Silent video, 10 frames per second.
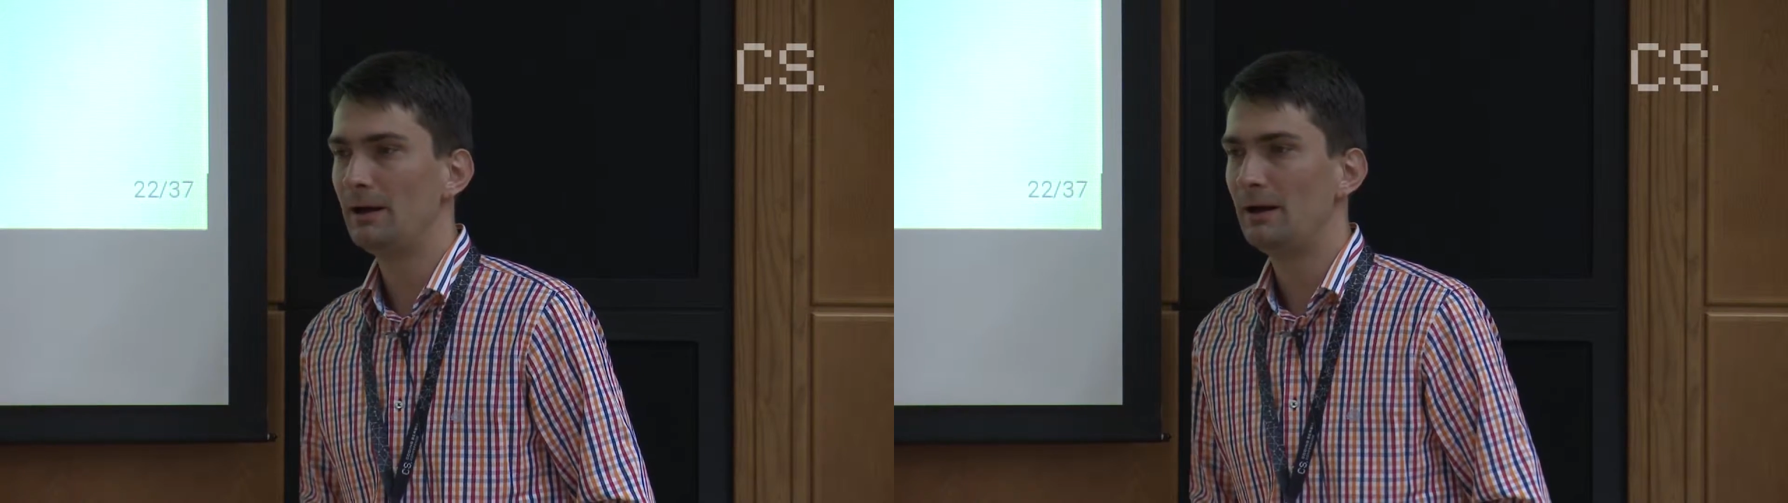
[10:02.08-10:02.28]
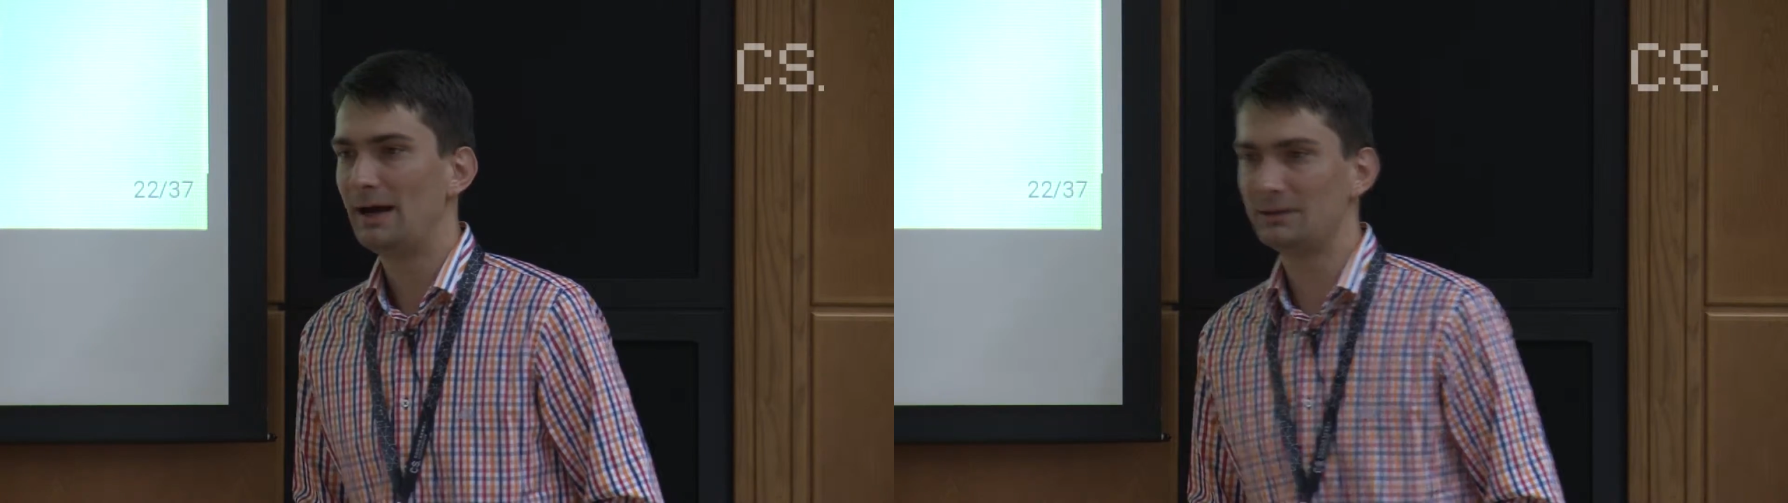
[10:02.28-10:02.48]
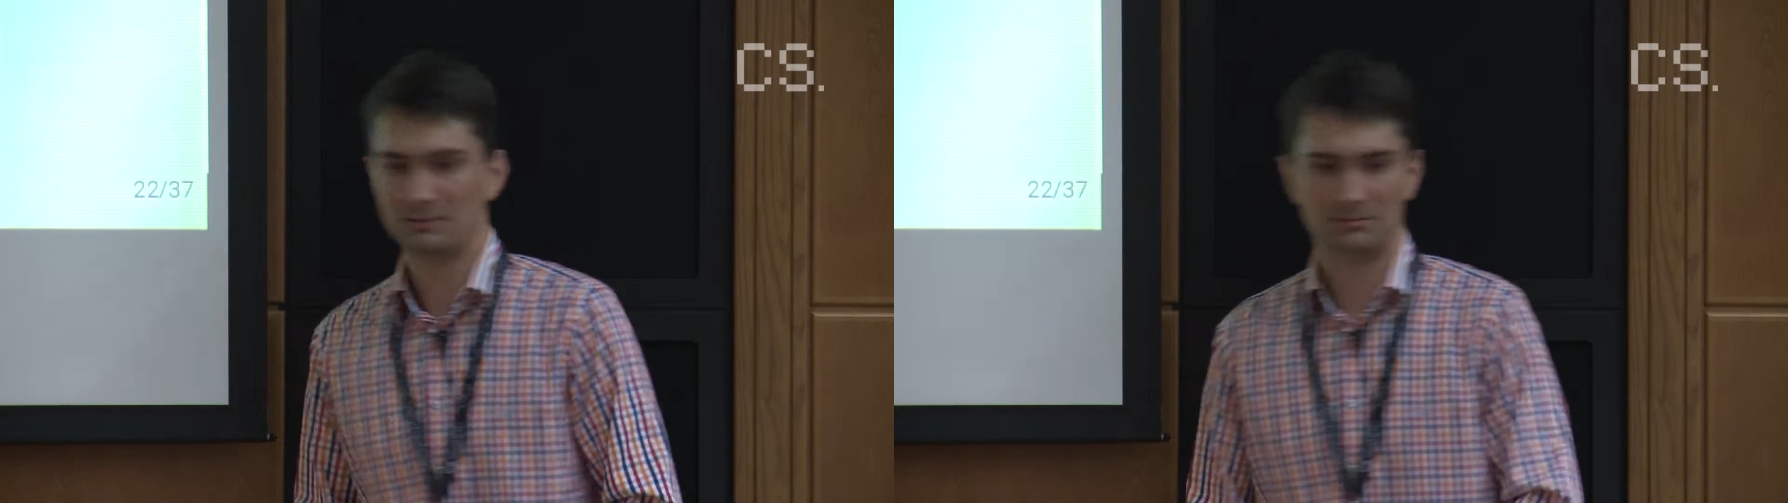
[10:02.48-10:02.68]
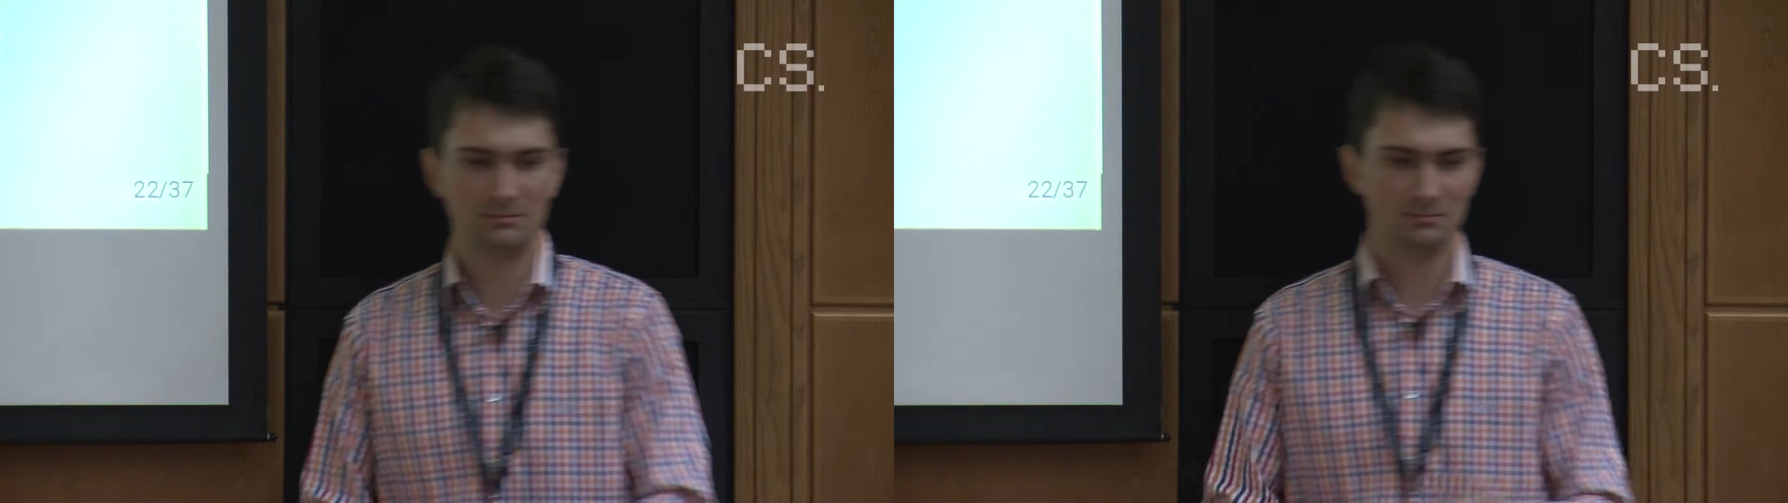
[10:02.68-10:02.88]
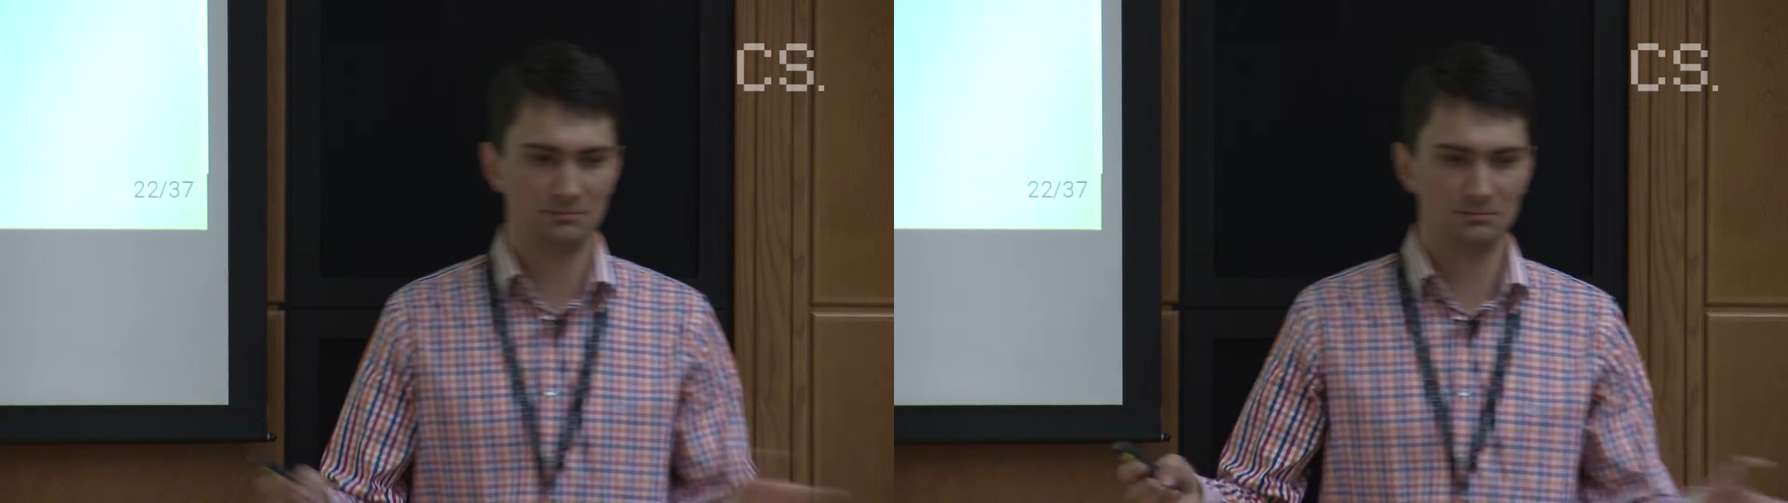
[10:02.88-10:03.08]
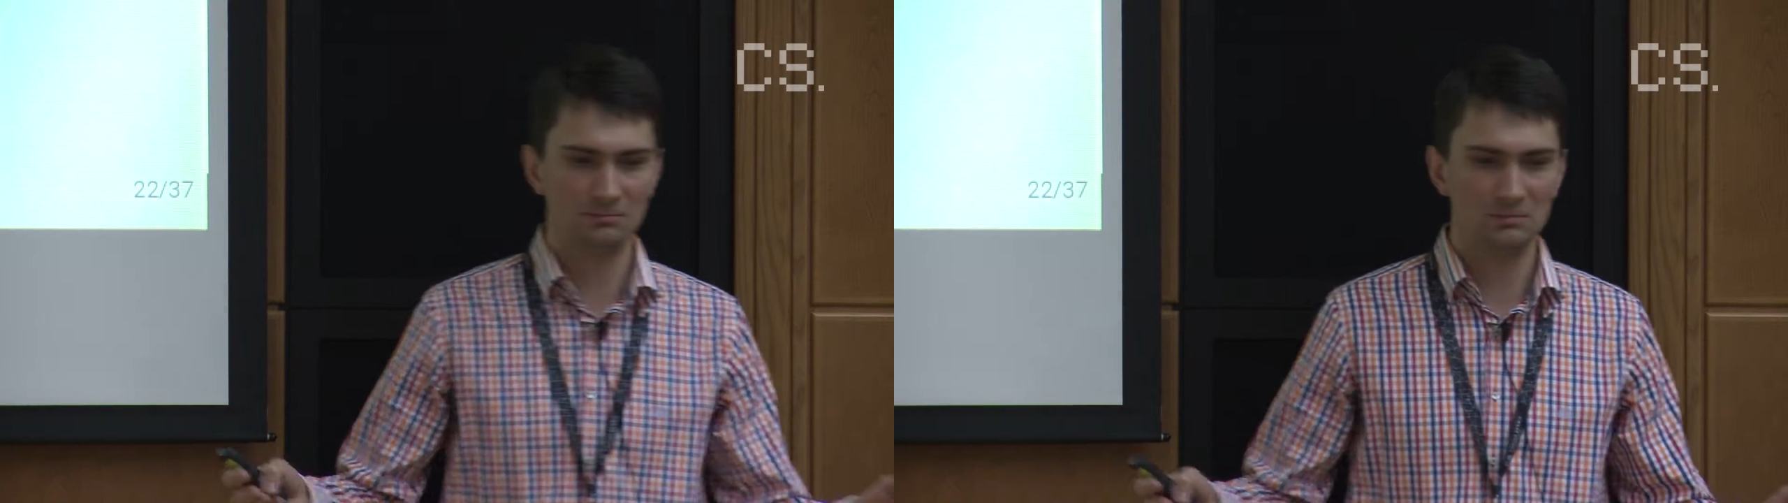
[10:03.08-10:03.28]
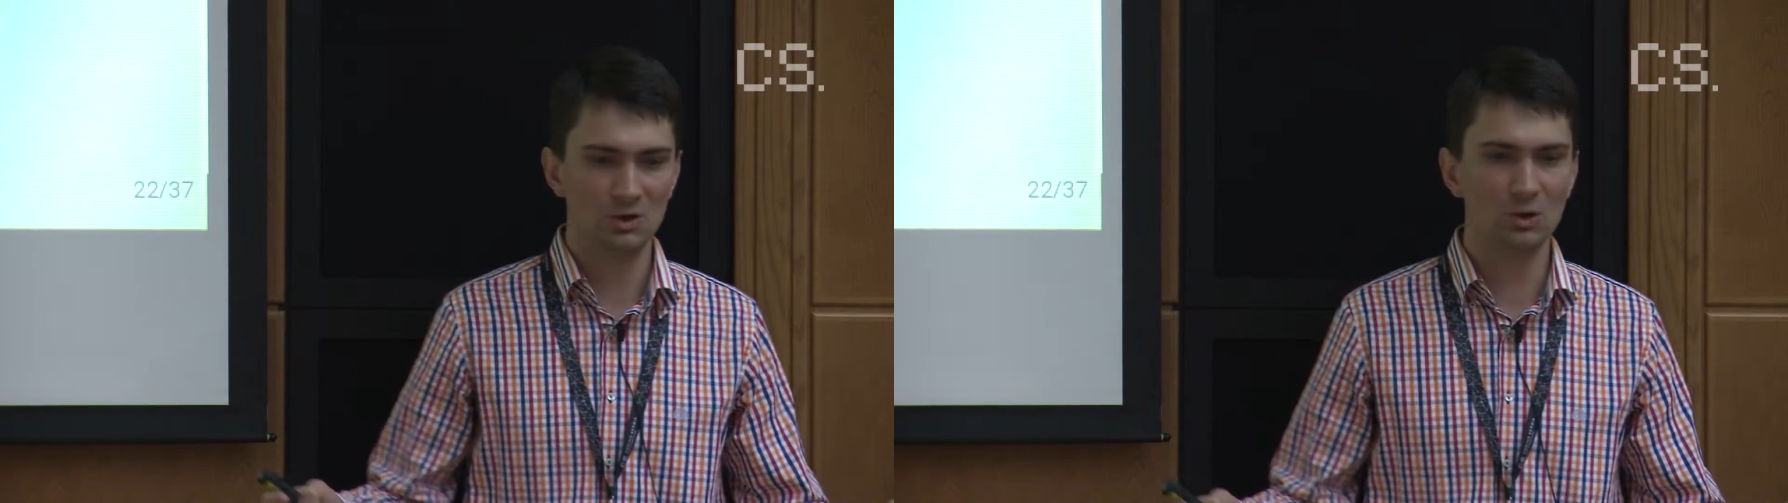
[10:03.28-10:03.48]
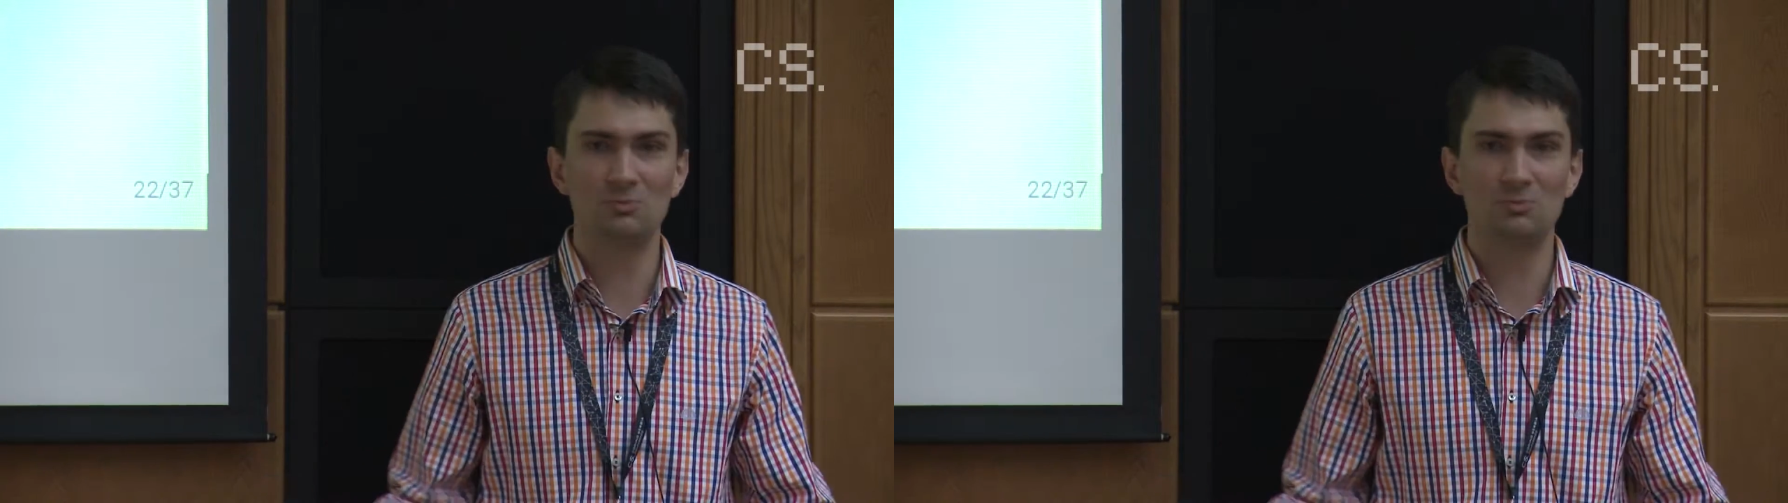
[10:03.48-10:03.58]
And no